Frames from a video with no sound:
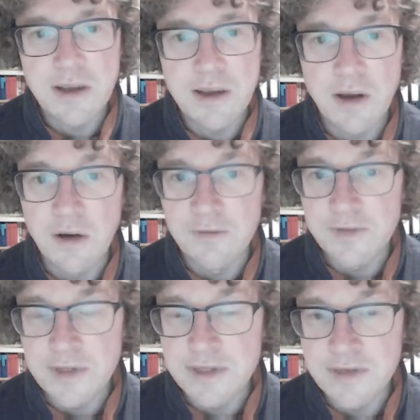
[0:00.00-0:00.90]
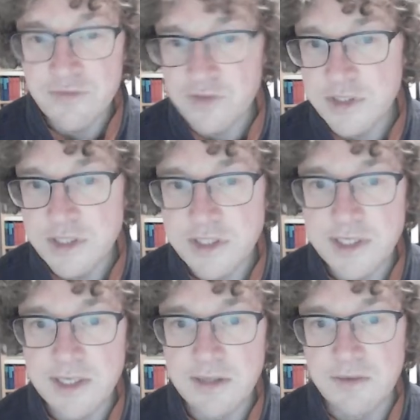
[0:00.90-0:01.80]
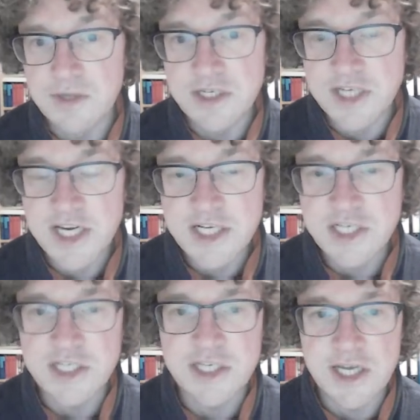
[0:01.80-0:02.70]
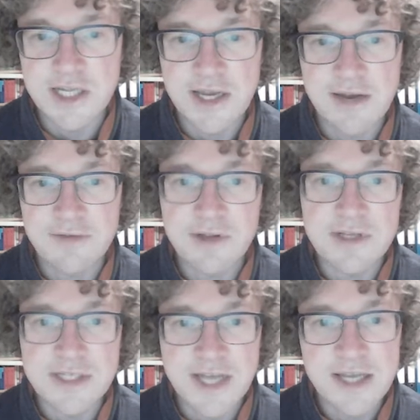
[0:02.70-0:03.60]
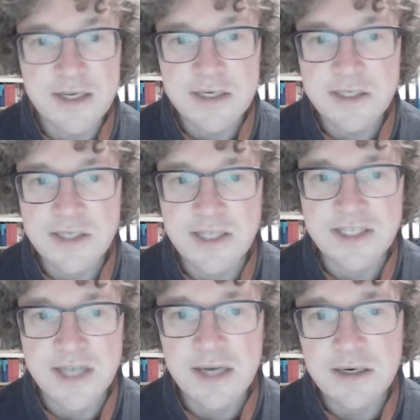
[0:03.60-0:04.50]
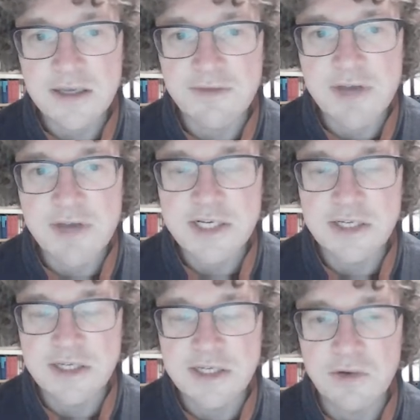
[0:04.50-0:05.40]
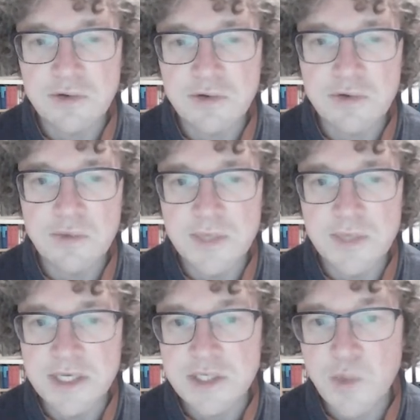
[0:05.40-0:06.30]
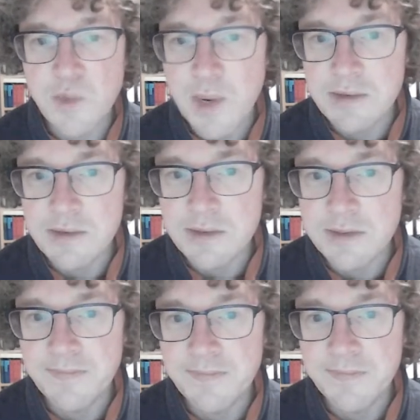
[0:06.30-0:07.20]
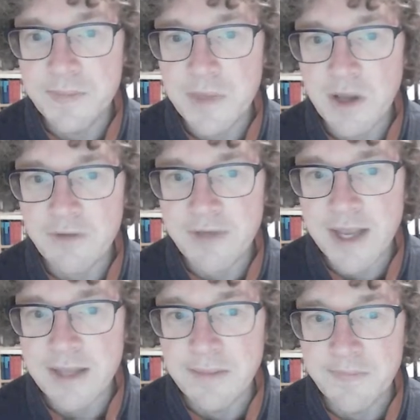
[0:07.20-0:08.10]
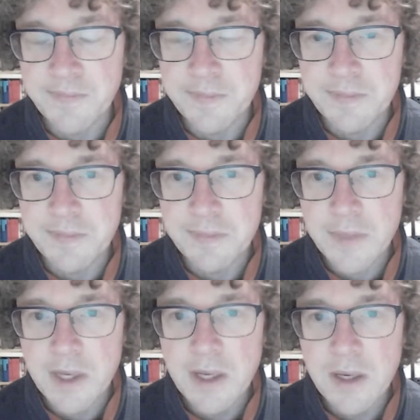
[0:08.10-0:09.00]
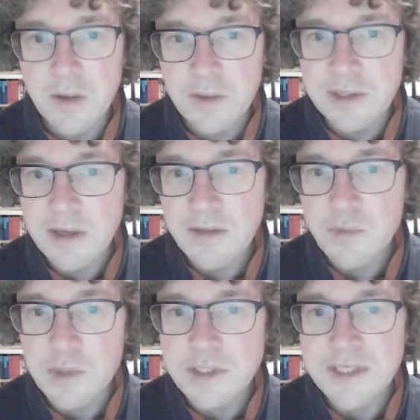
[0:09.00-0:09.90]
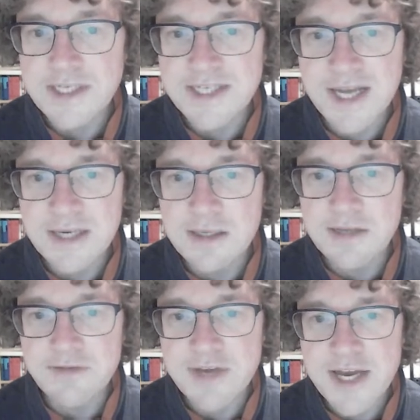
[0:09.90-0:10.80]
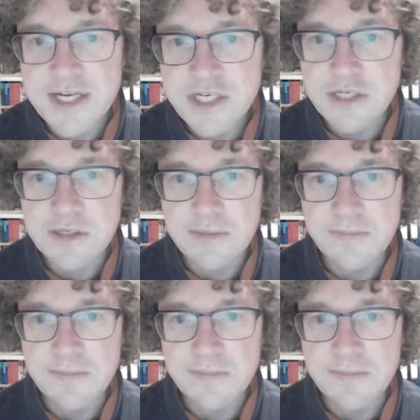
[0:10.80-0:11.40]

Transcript: of the difference in the change in z after these n years, that standard deviation is going to be square root of n. Or in other words, the standard deviation